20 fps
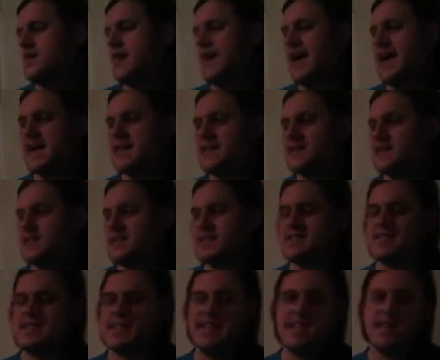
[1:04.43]

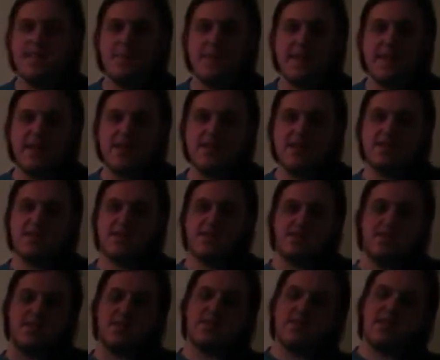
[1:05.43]
X16
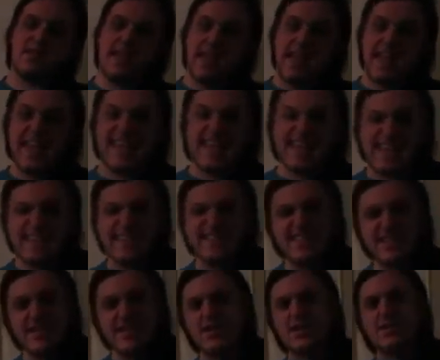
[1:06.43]
meters
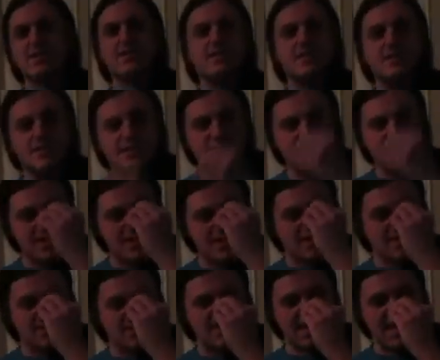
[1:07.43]
easier
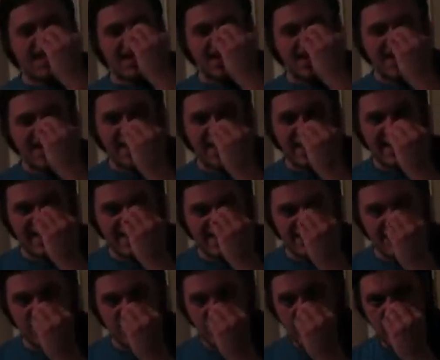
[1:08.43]
to kind of get
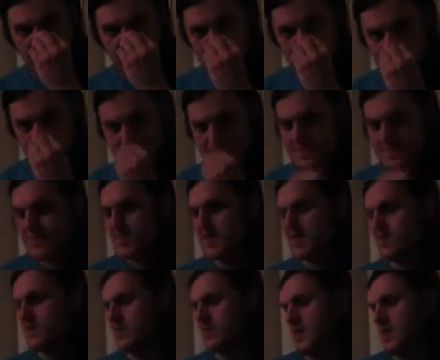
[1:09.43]
into
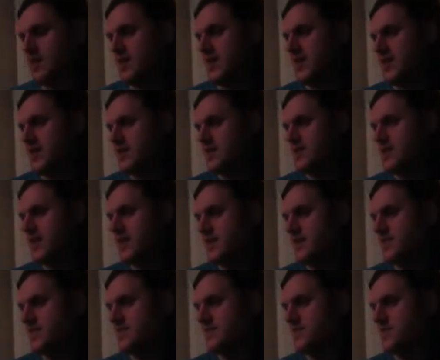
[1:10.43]
for the
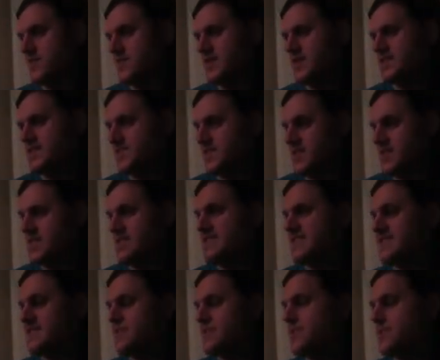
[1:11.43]
uninitiated. Very, very
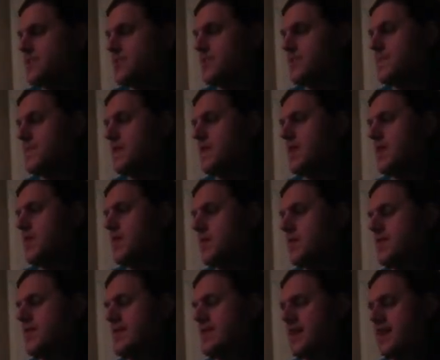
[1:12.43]
simple. One
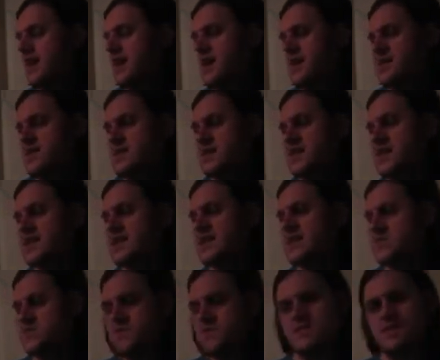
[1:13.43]
of the
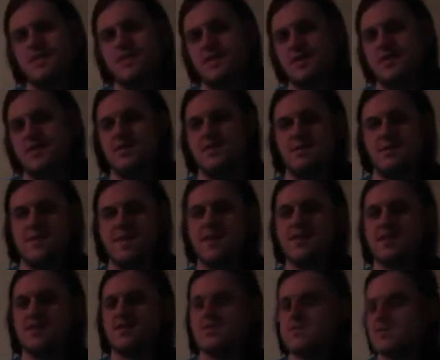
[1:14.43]
techniques was the
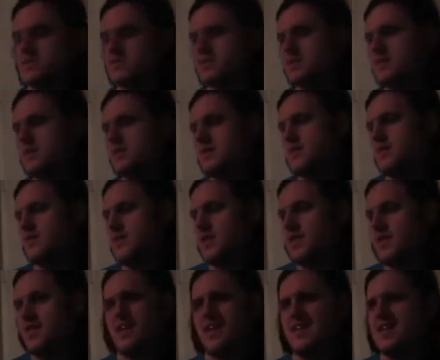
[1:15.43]
paradiddles, right?
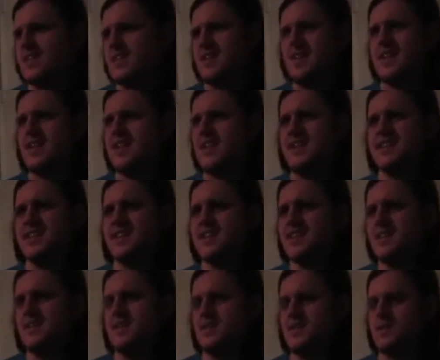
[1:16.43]
I think I did like a 19
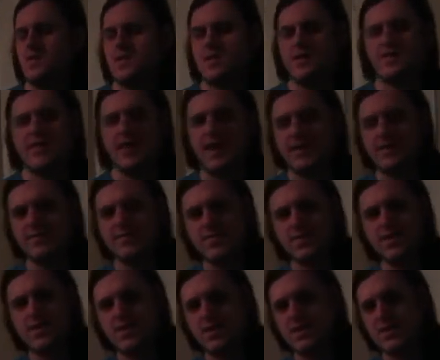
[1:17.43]
and a 25
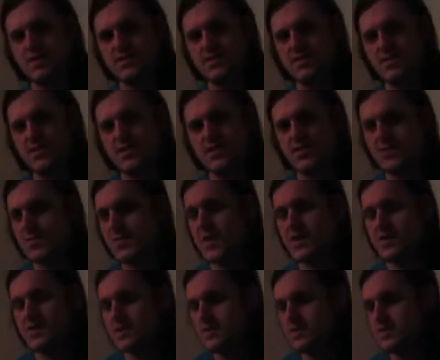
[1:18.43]
or something. Just
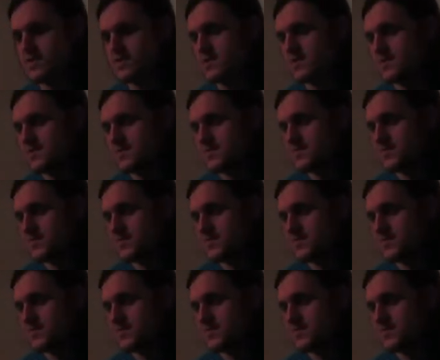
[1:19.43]
paradiddles,